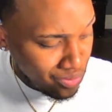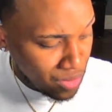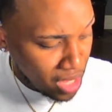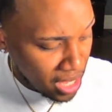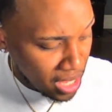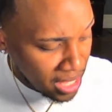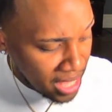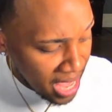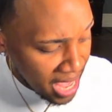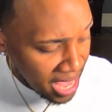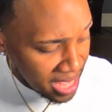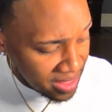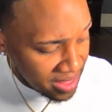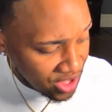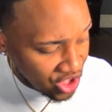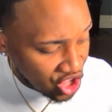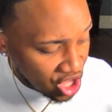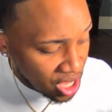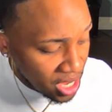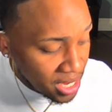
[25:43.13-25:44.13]
Yes,
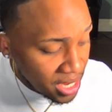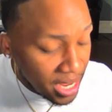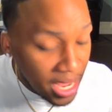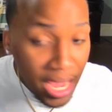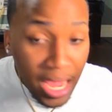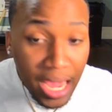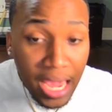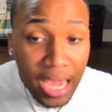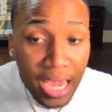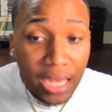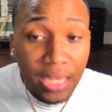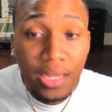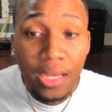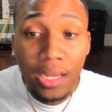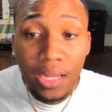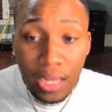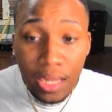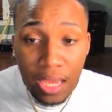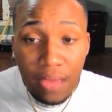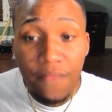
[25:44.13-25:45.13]
she did
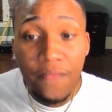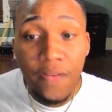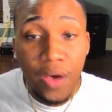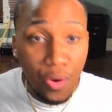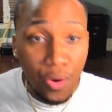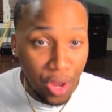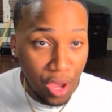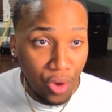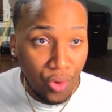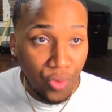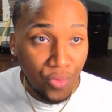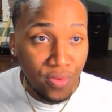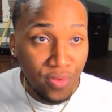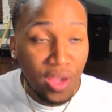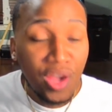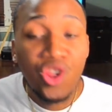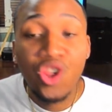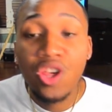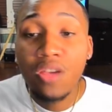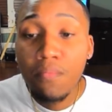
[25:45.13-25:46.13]
delete photos.
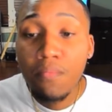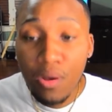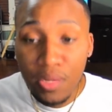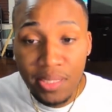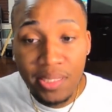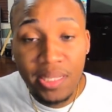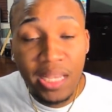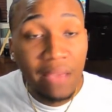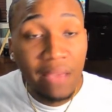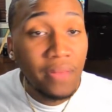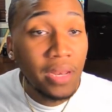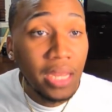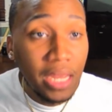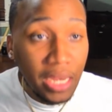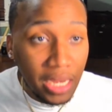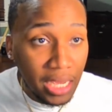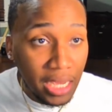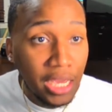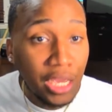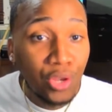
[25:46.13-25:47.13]
She most definitely
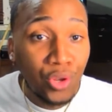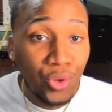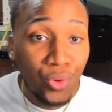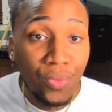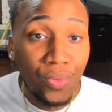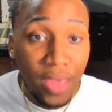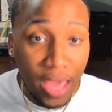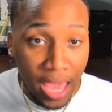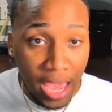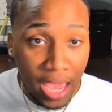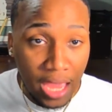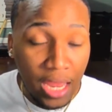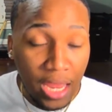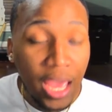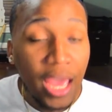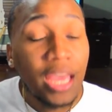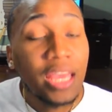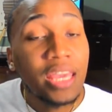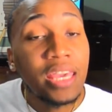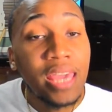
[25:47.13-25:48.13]
did do that.
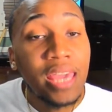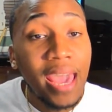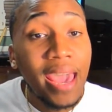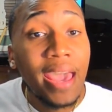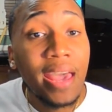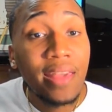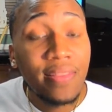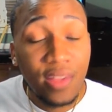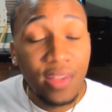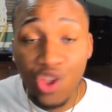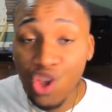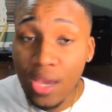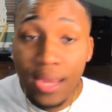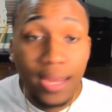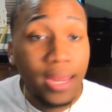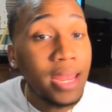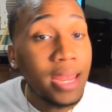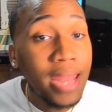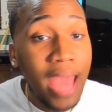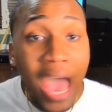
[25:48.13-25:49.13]
Yes, she
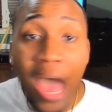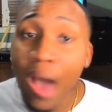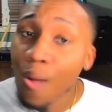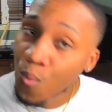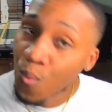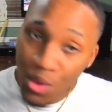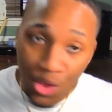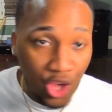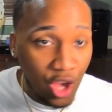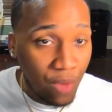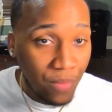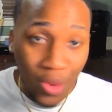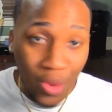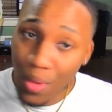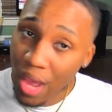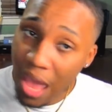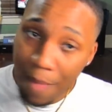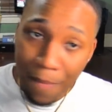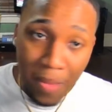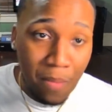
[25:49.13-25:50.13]
did not wish him no
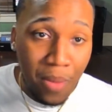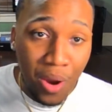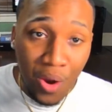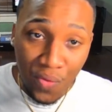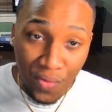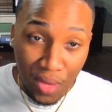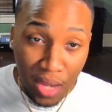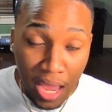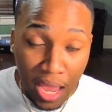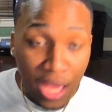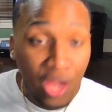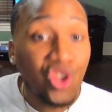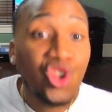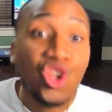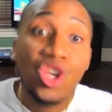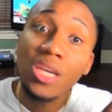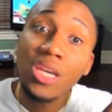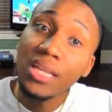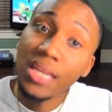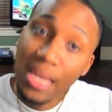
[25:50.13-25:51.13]
happy birthday.
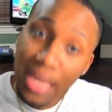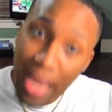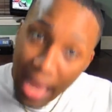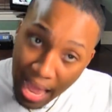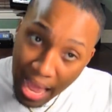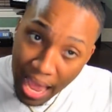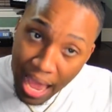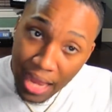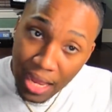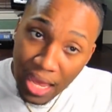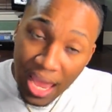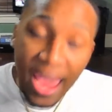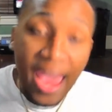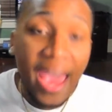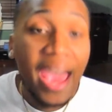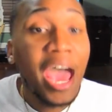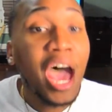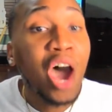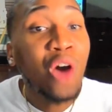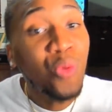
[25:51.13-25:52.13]
She did not.
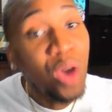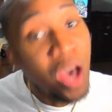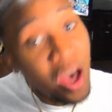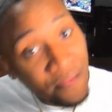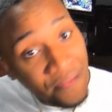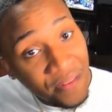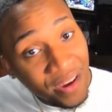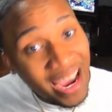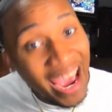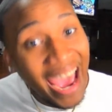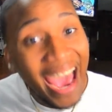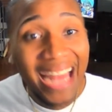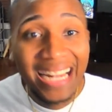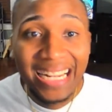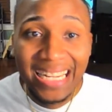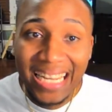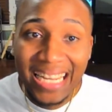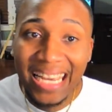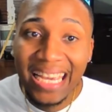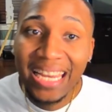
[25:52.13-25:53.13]
However, I
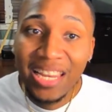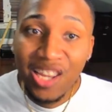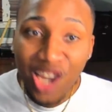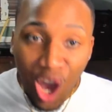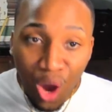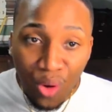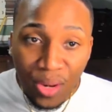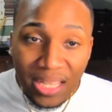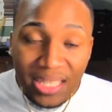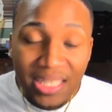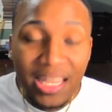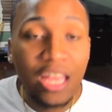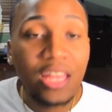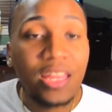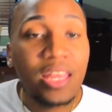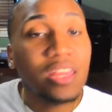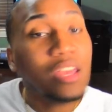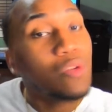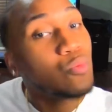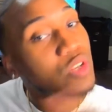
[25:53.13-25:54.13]
did notice that,
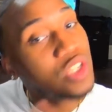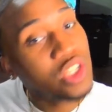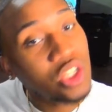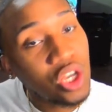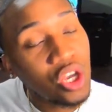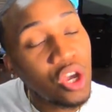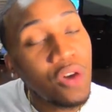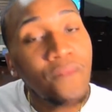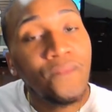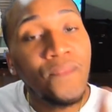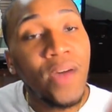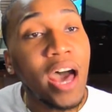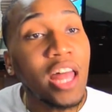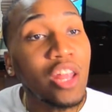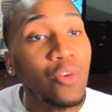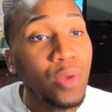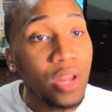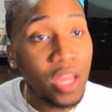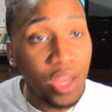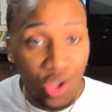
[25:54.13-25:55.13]
that they were still
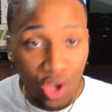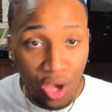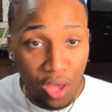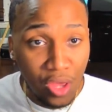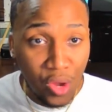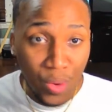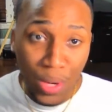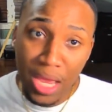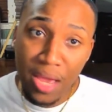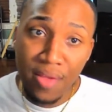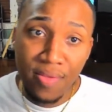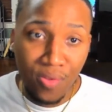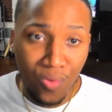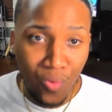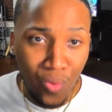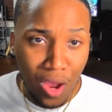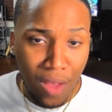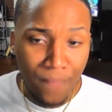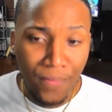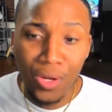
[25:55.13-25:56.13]
following each other on
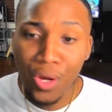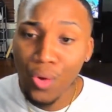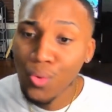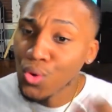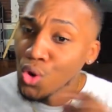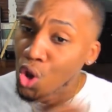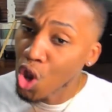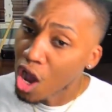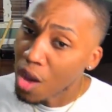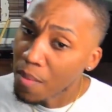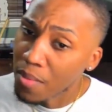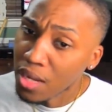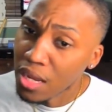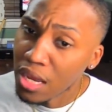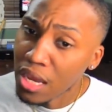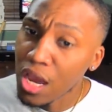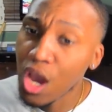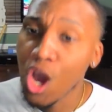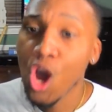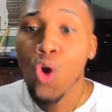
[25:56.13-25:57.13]
Instagram. You know,
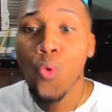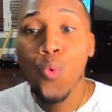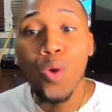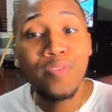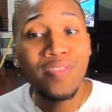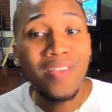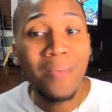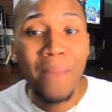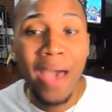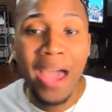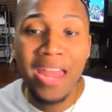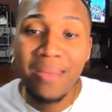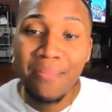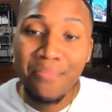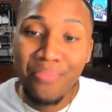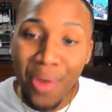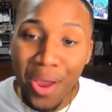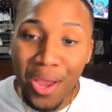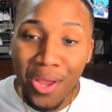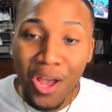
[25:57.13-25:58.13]
normally when somebody
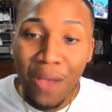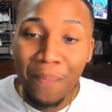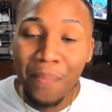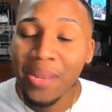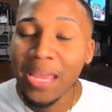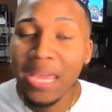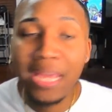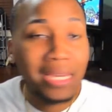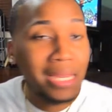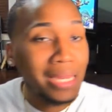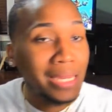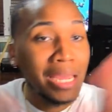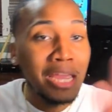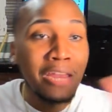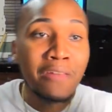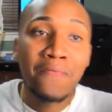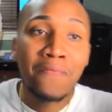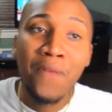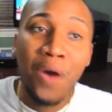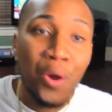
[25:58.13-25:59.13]
break up and they
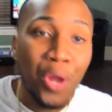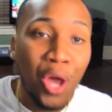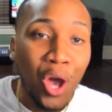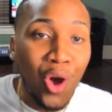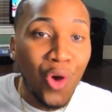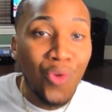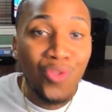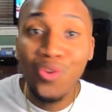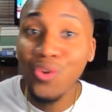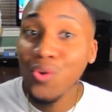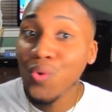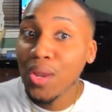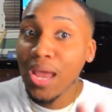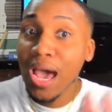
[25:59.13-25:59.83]
deleting photos or doing